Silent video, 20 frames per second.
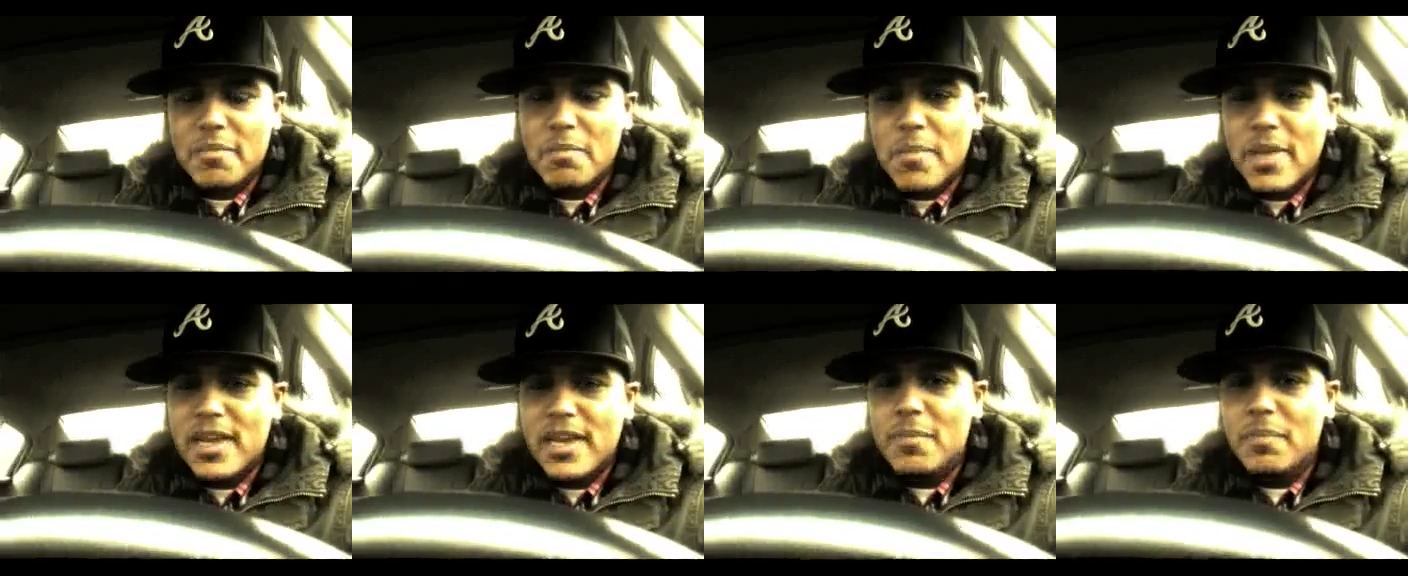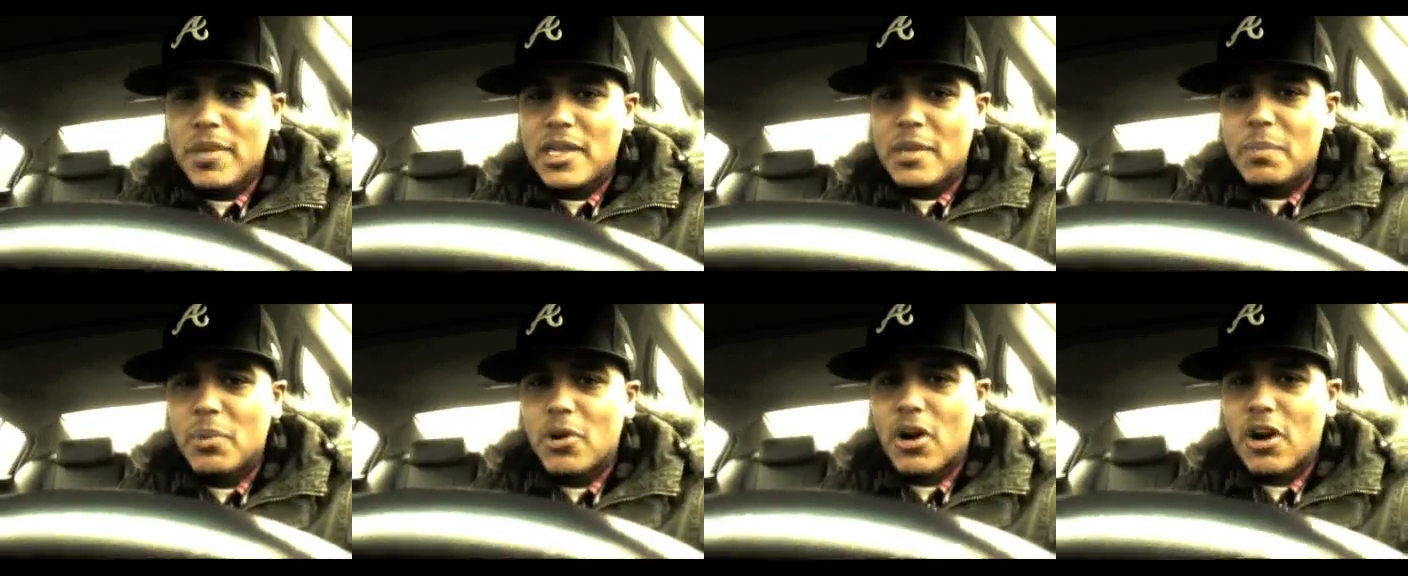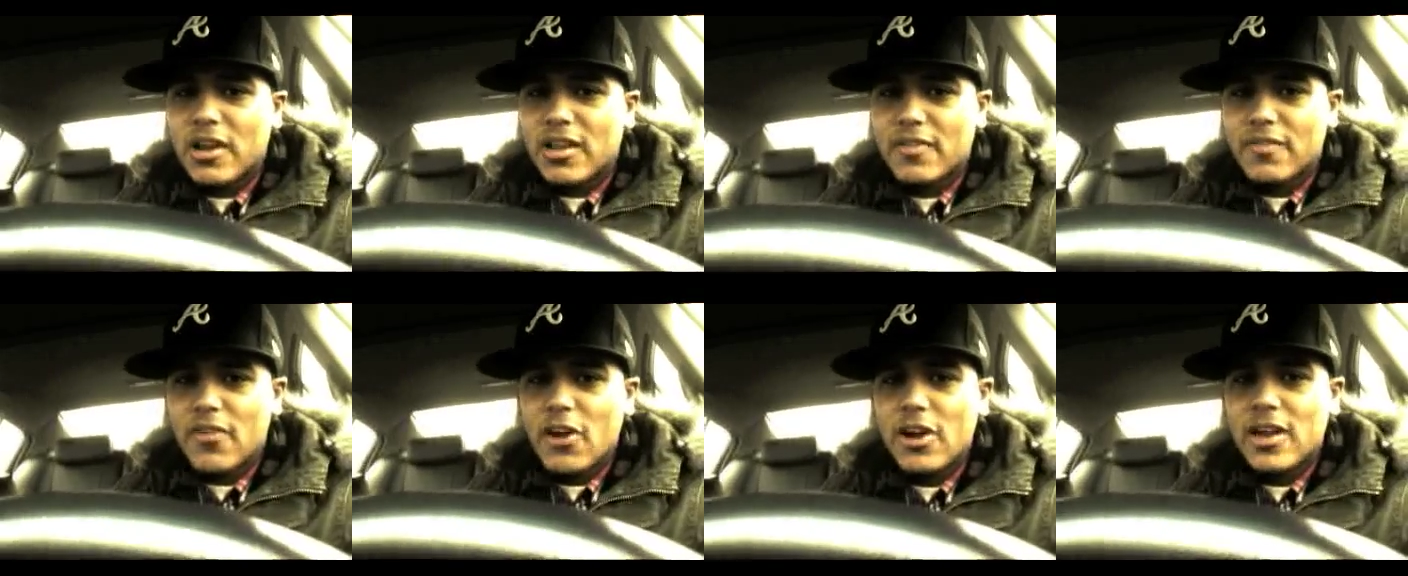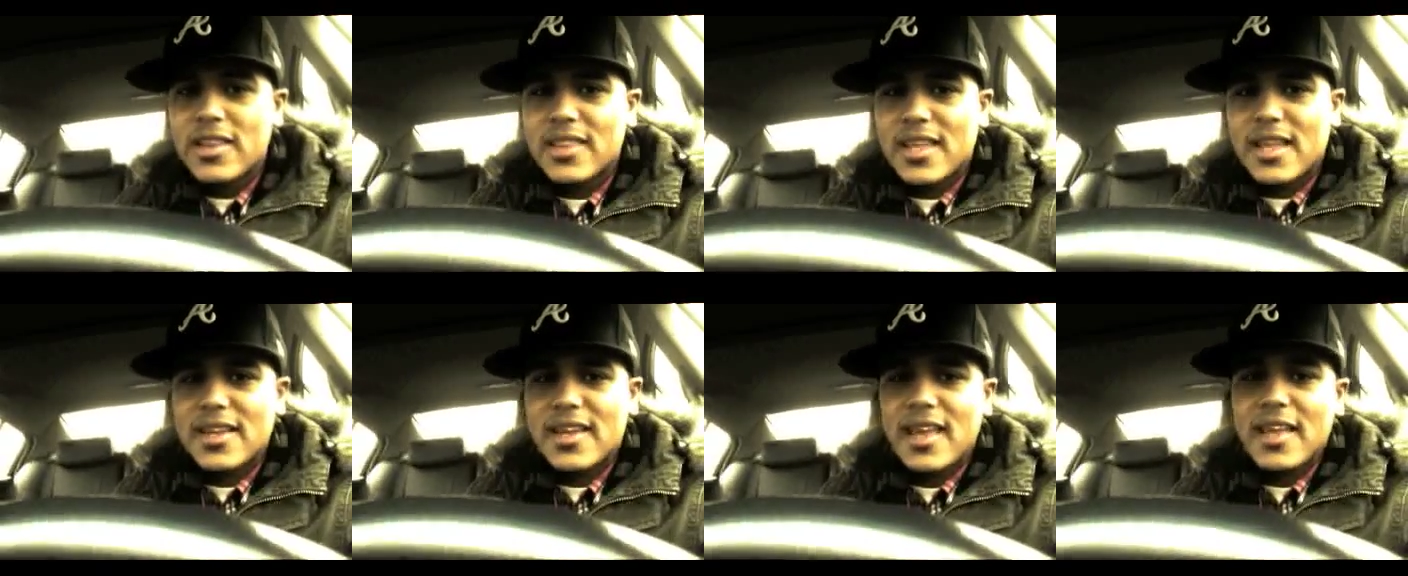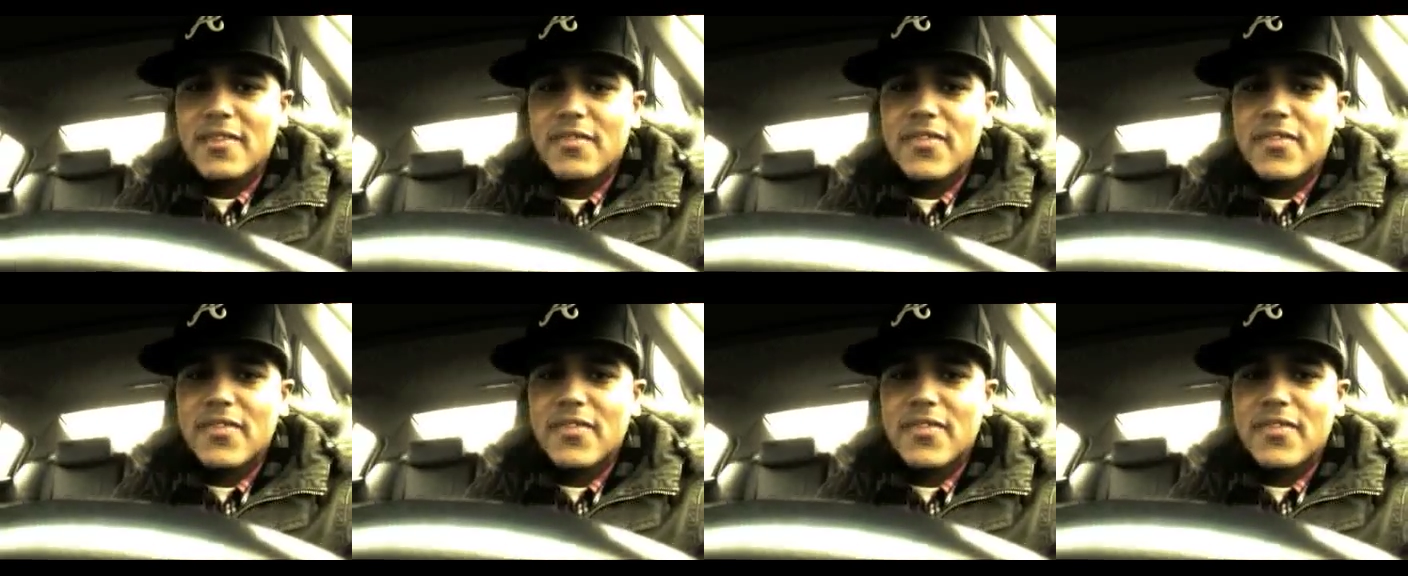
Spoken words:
and many people are converted that day.